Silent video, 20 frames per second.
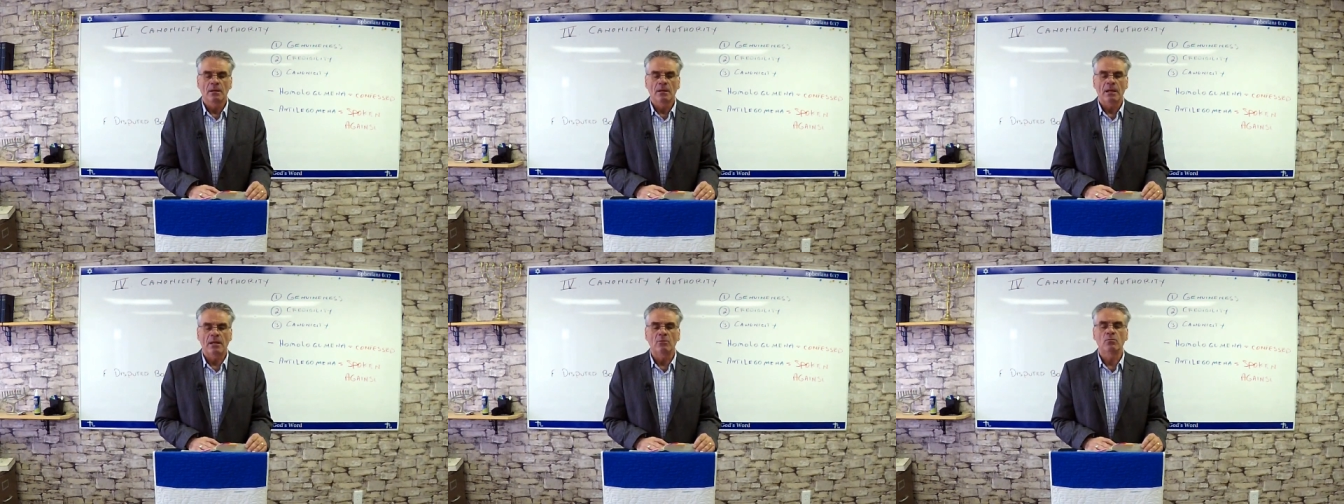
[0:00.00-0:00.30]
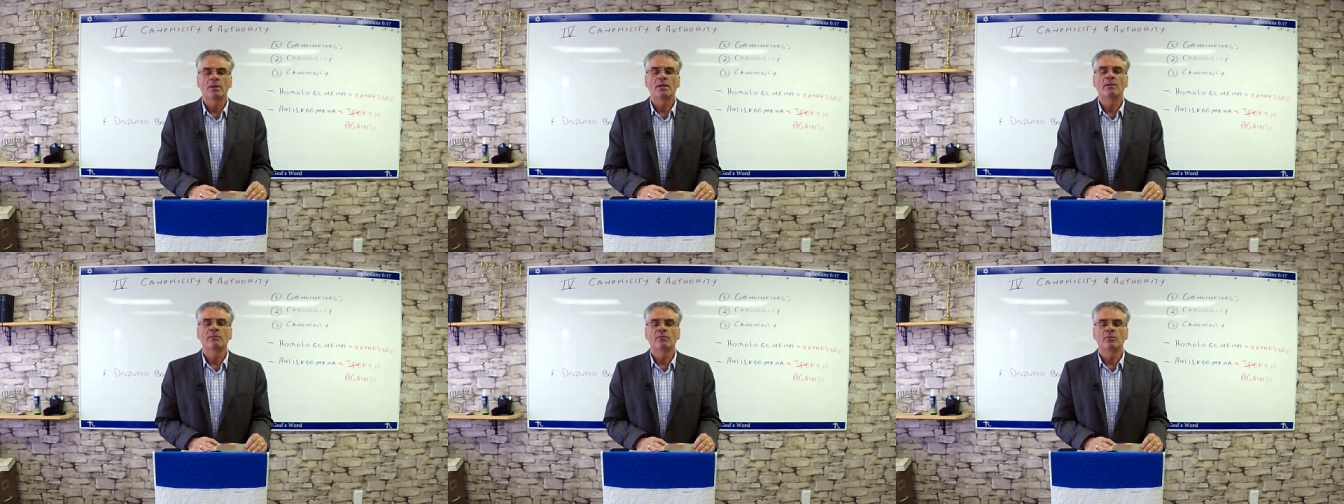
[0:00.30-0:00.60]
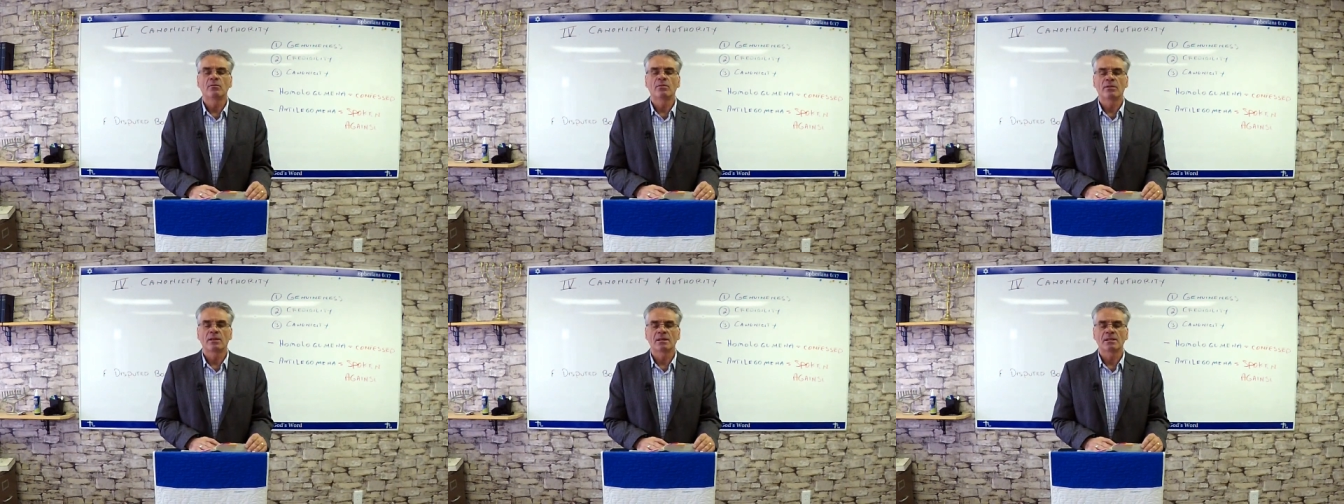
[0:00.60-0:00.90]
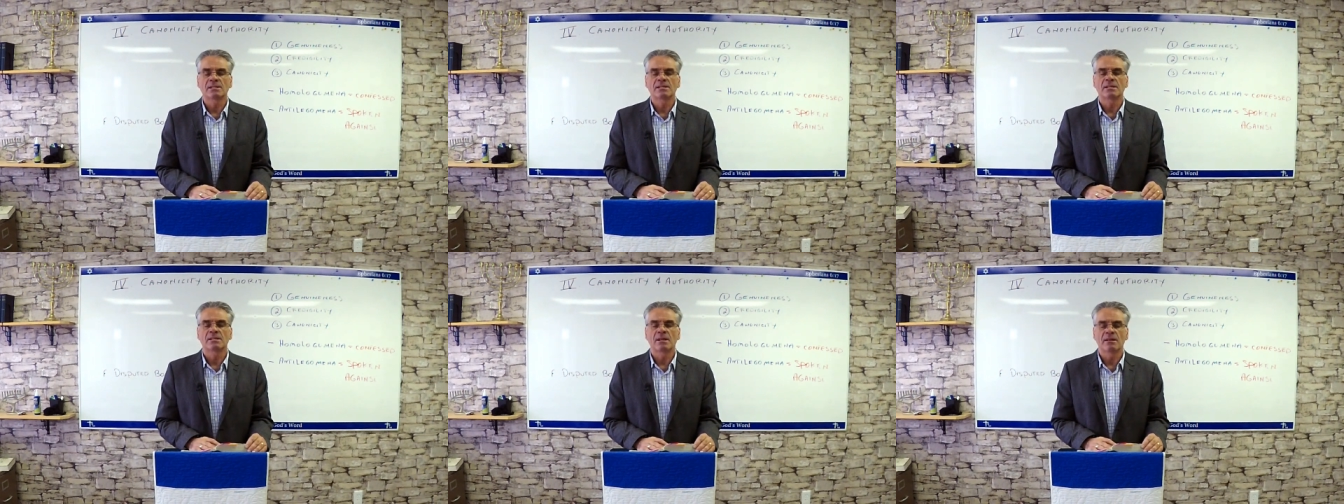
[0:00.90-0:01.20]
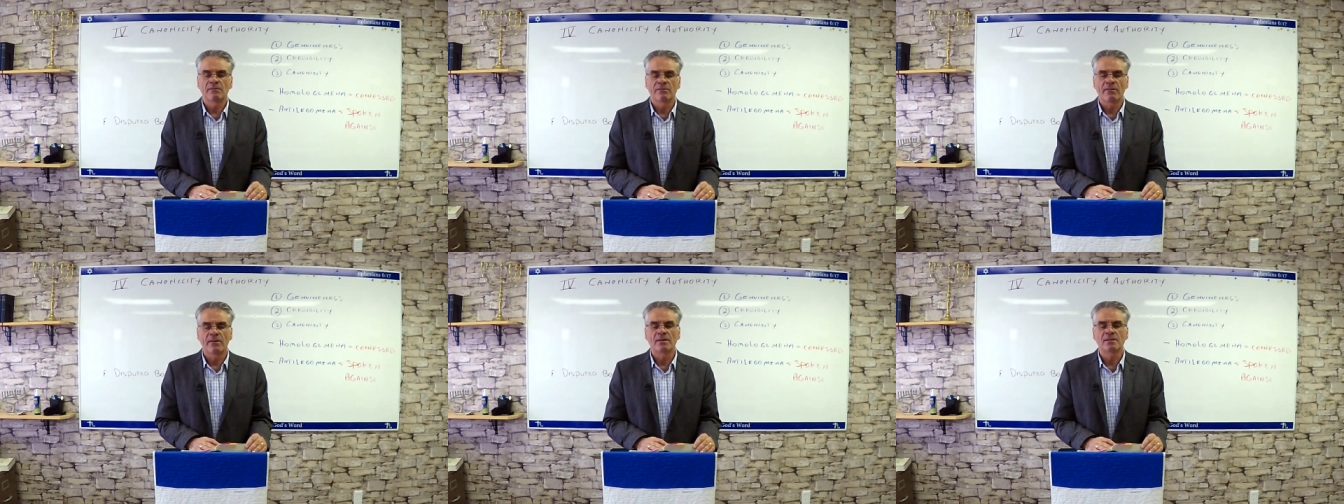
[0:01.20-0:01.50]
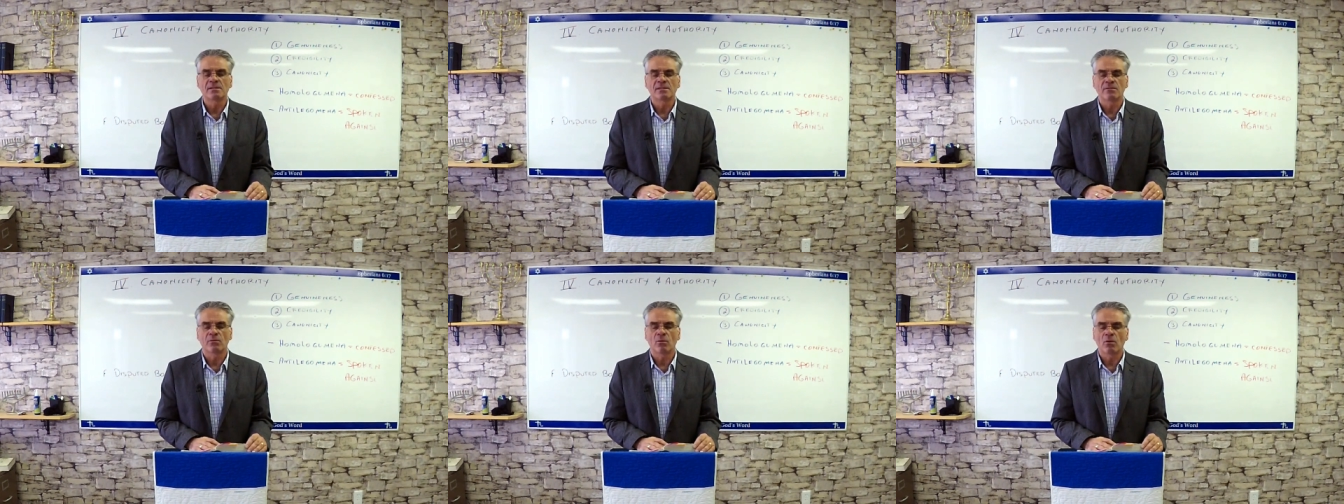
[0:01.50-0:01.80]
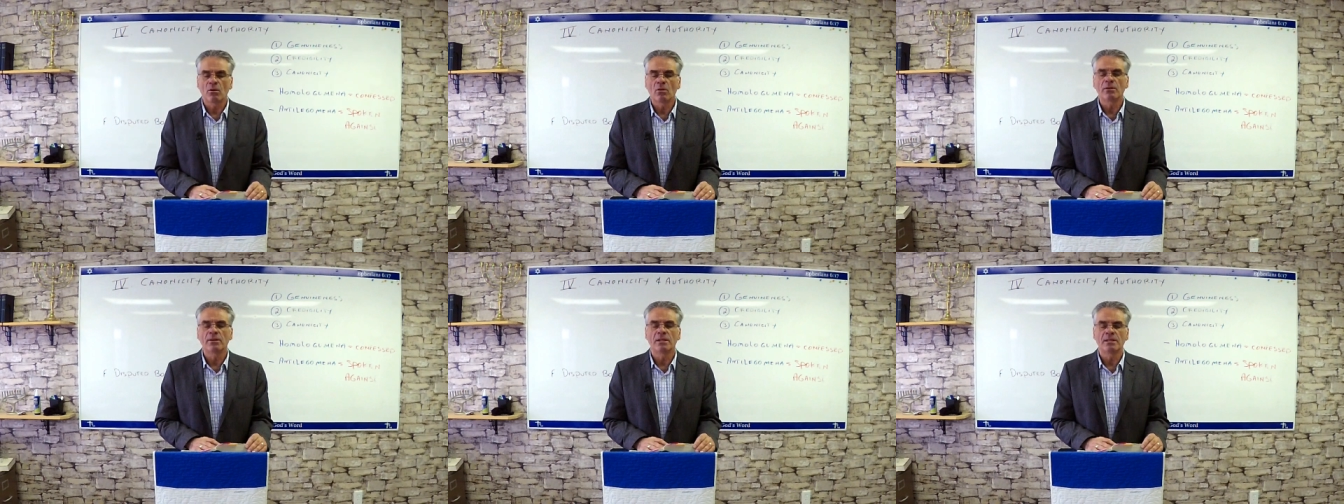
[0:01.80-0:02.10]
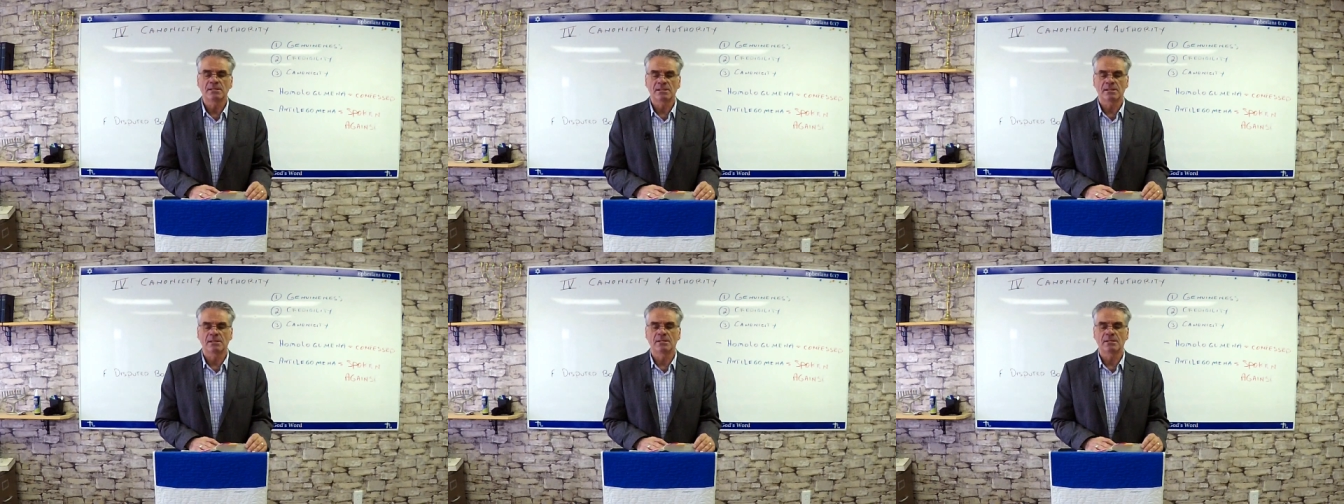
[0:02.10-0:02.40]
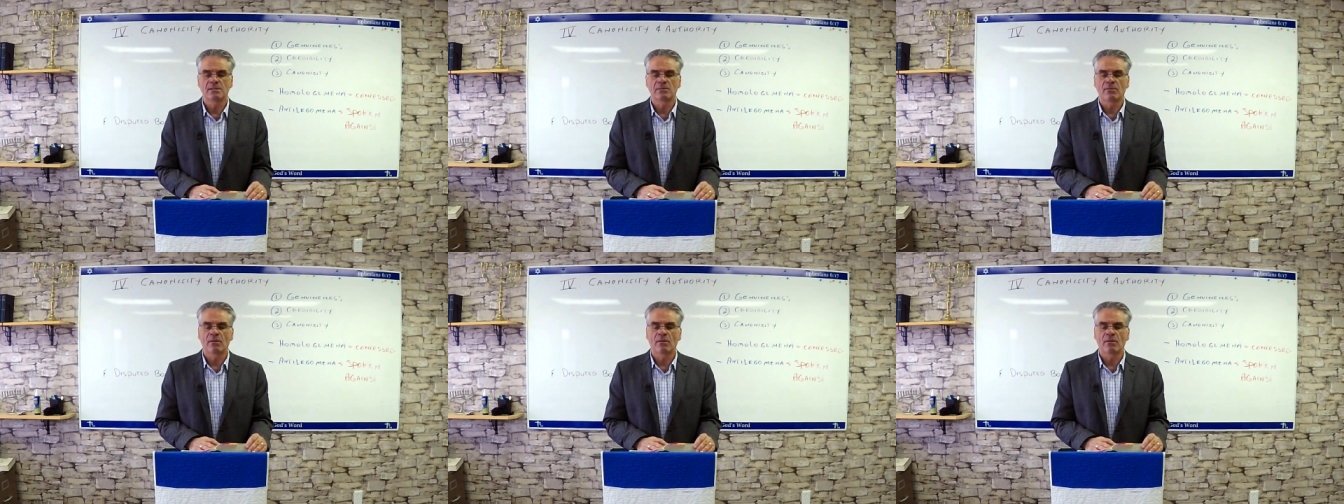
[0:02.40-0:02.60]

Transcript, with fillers: And we give you thanks in advance for all these things,